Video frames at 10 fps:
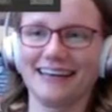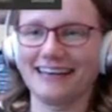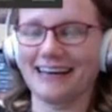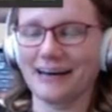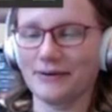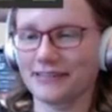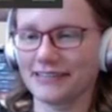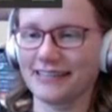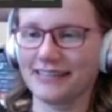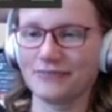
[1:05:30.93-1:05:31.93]
An hour
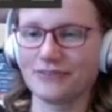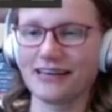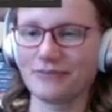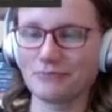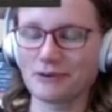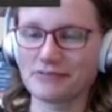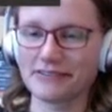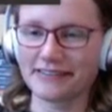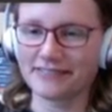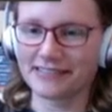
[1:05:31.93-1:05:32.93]
in and we have
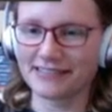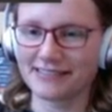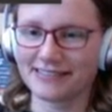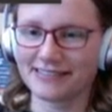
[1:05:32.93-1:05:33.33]
pronouns.